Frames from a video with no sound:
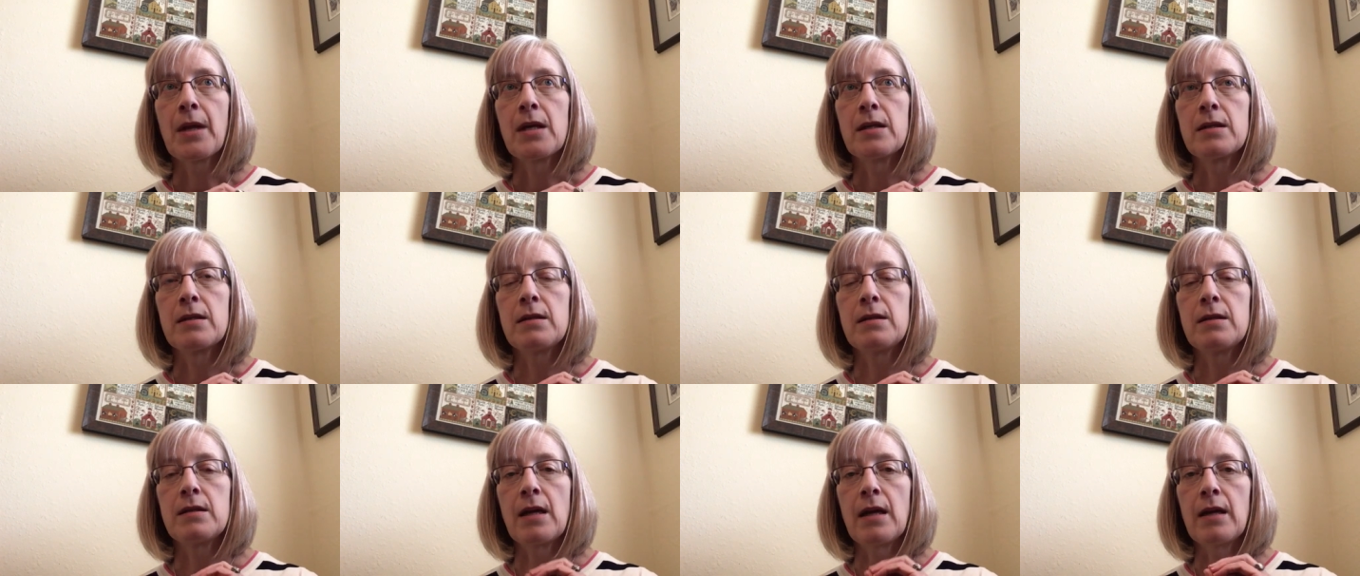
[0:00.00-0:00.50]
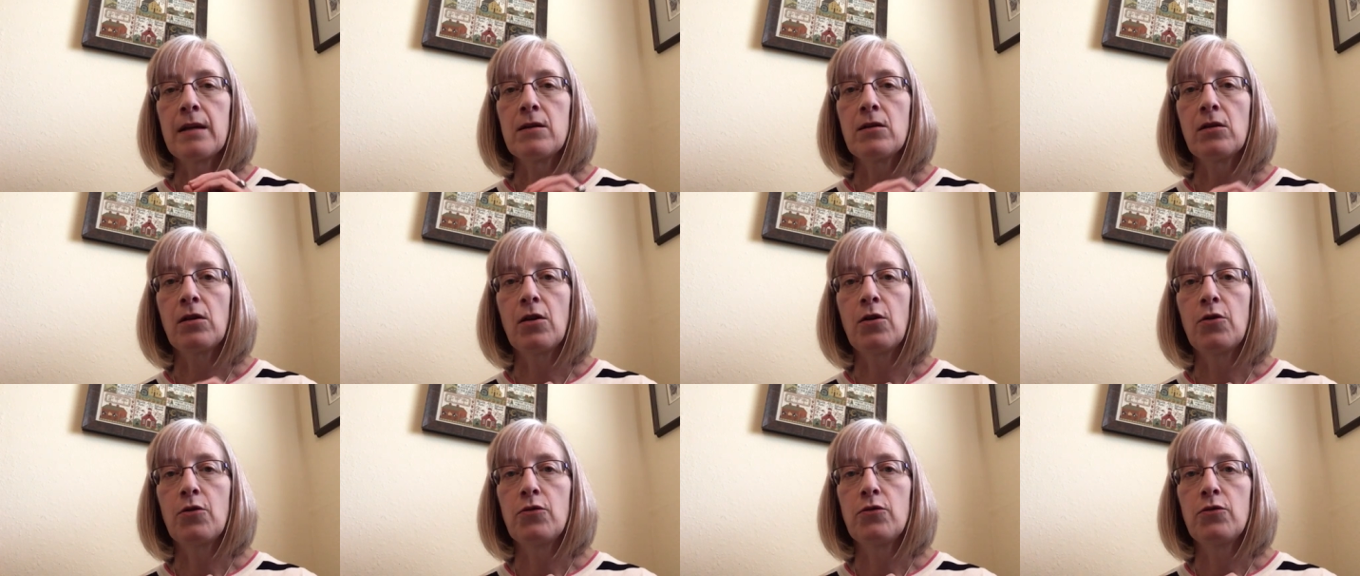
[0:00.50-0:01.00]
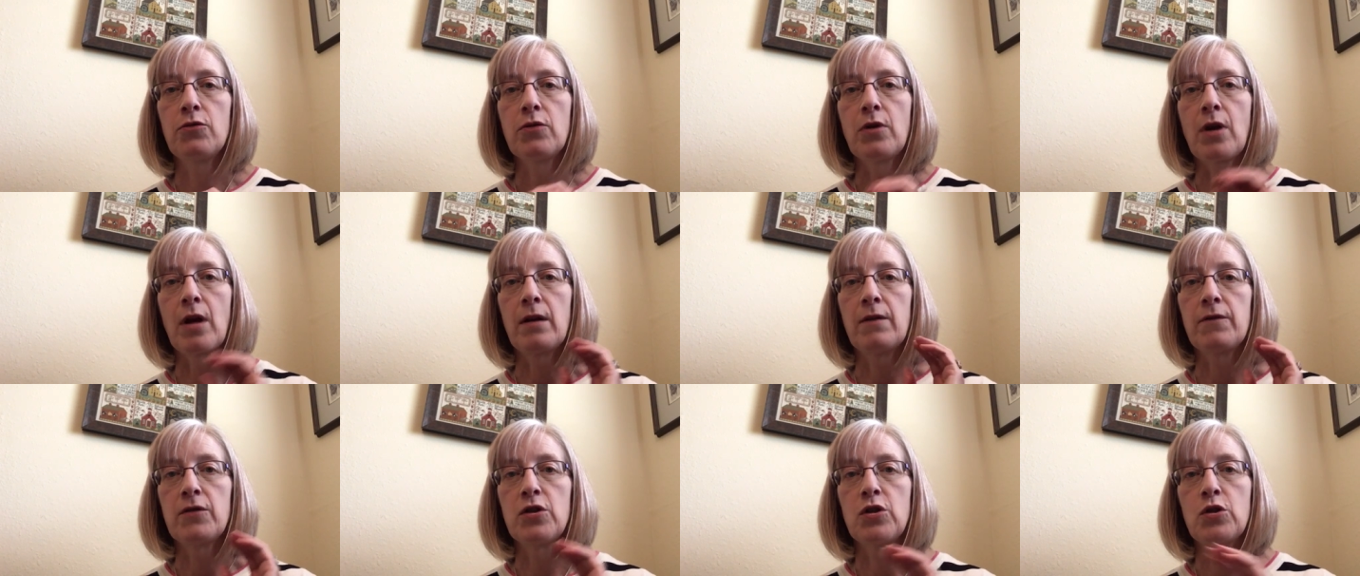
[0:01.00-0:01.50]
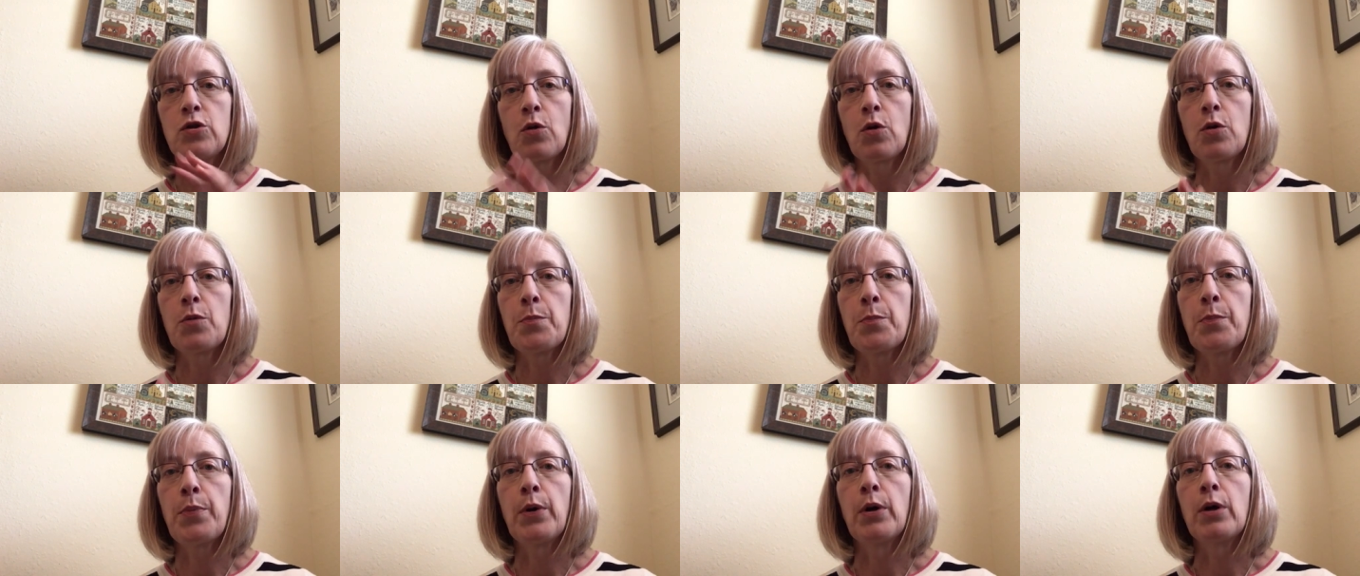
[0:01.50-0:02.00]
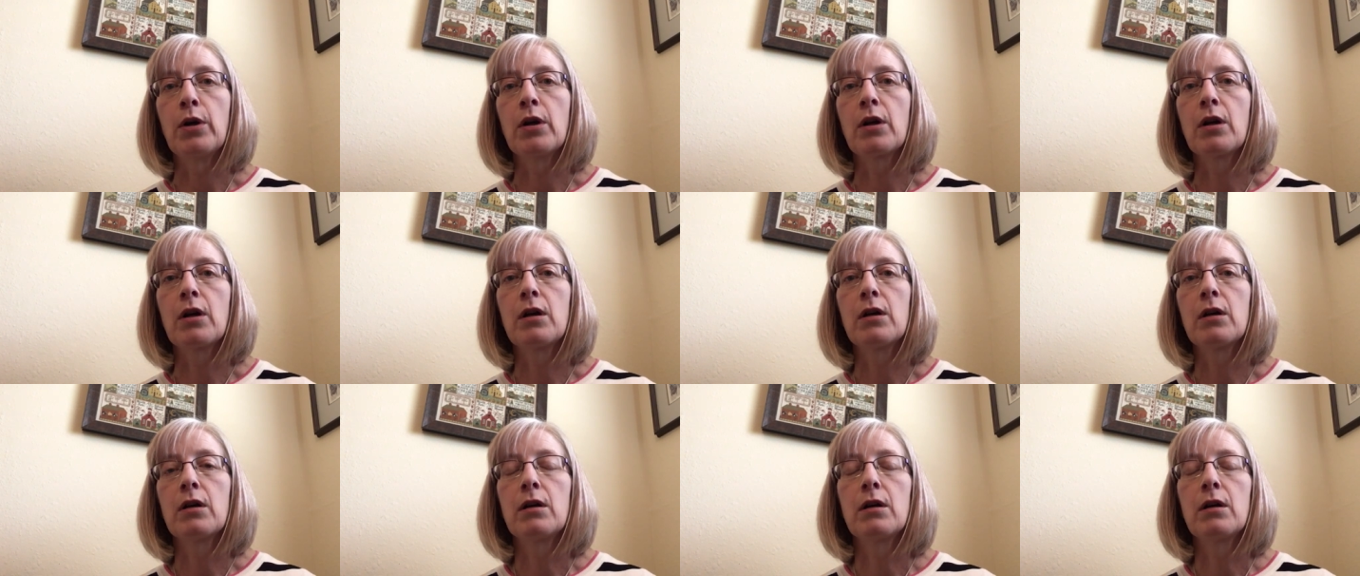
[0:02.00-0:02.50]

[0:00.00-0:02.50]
standalone kind of short book